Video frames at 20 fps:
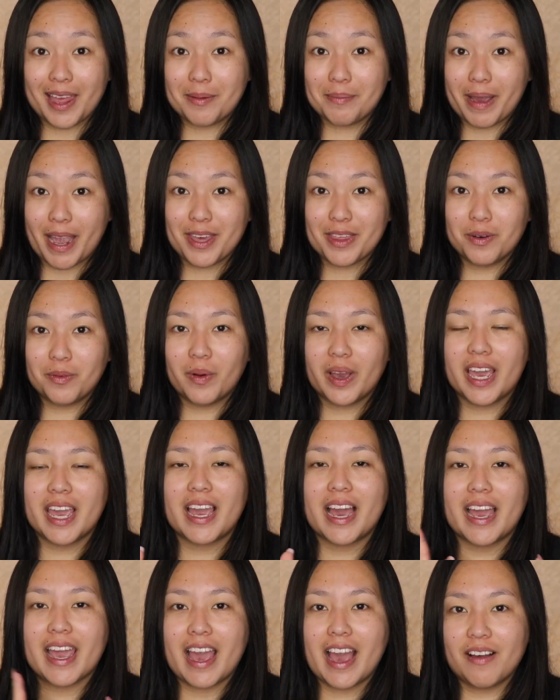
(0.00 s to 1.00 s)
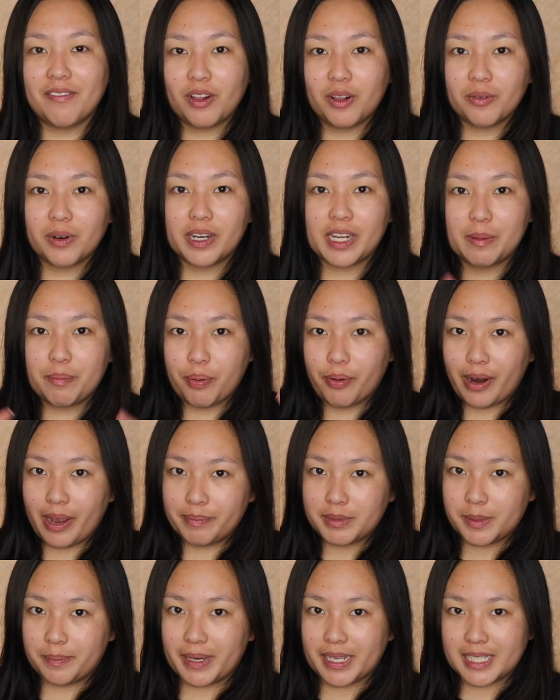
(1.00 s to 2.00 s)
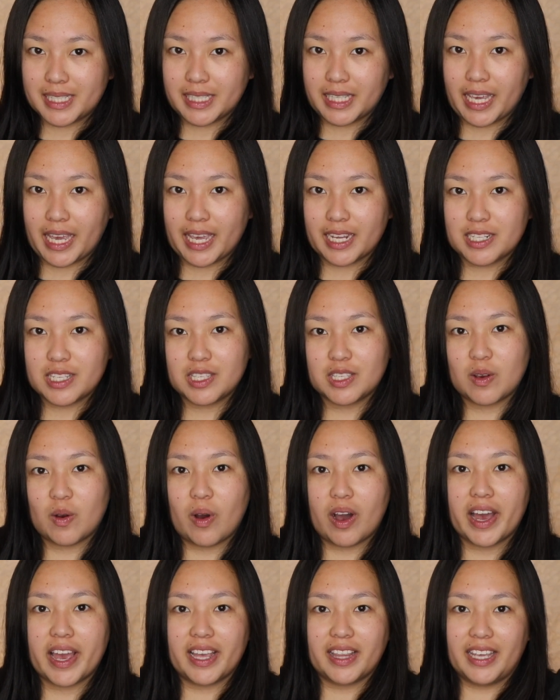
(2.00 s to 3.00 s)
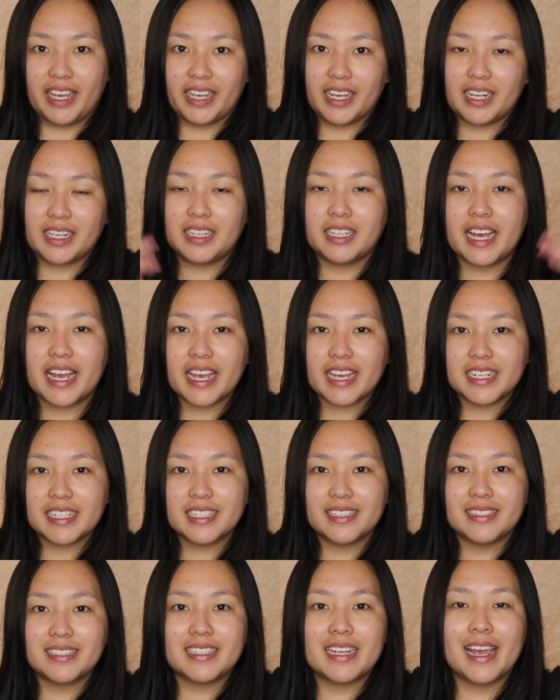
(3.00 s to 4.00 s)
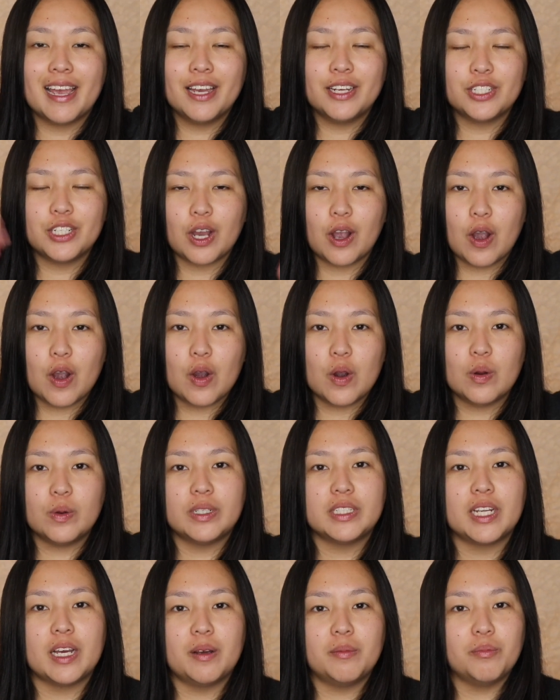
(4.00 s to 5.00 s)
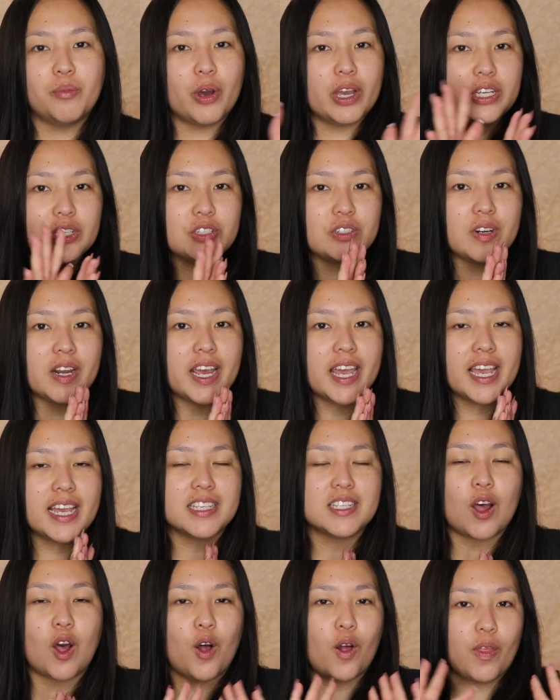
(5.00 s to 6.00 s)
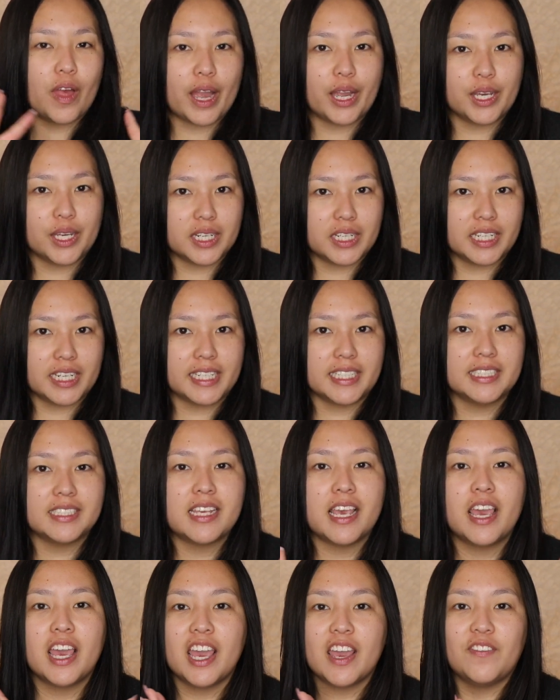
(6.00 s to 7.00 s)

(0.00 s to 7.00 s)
And by the way, I have already prepped my skin, so I like cleansed, toned, moisturized, all that goodness.